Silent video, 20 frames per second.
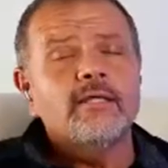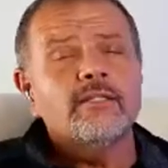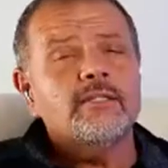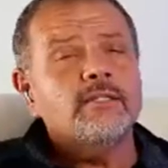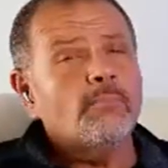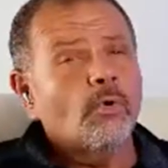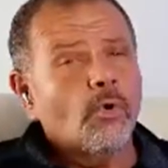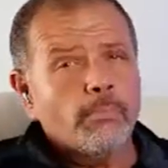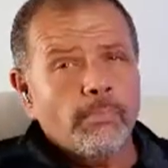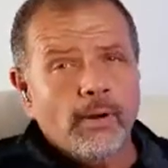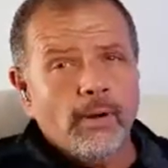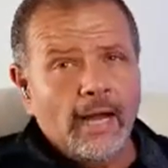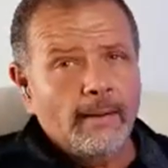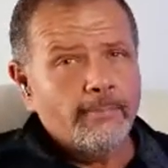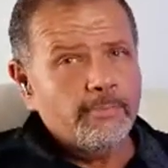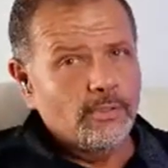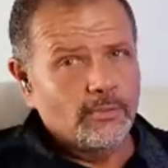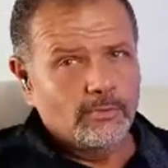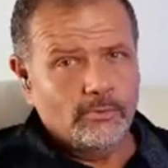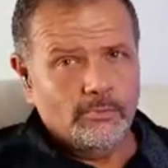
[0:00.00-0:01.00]
the more
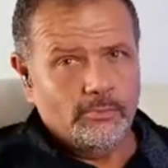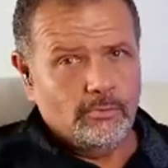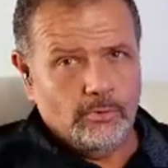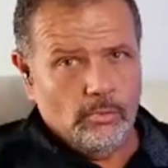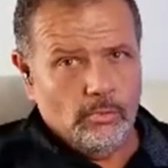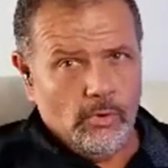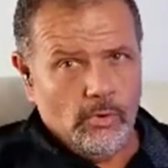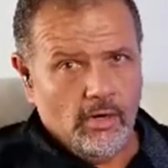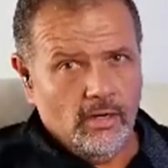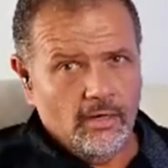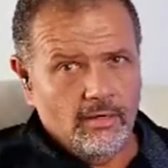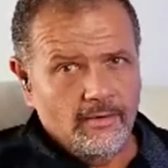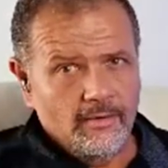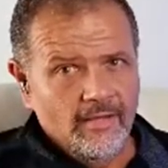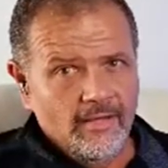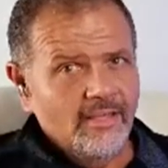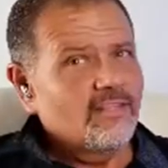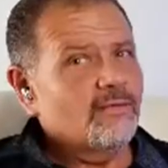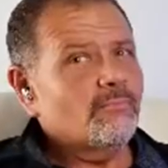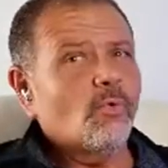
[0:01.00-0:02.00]
popular you are,
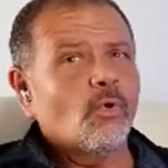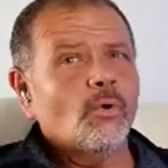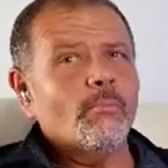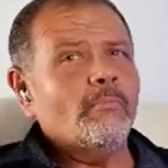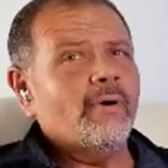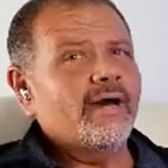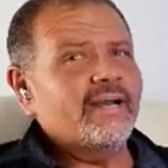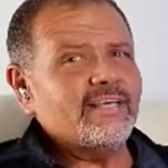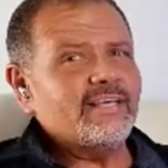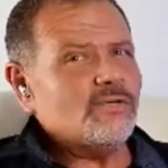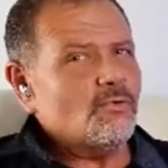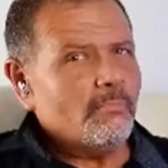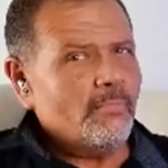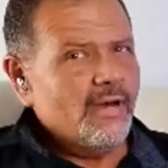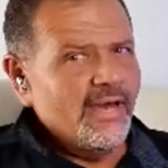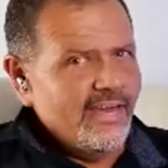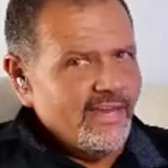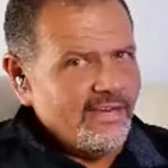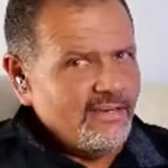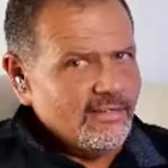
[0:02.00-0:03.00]
the more money you
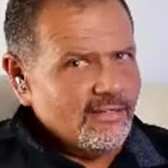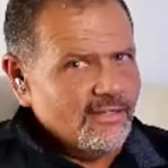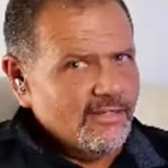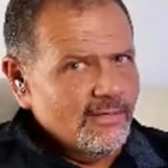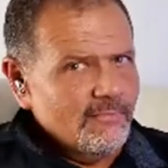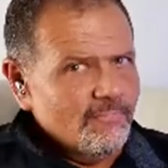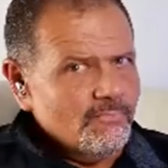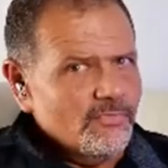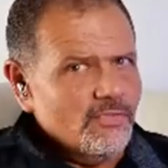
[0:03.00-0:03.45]
make,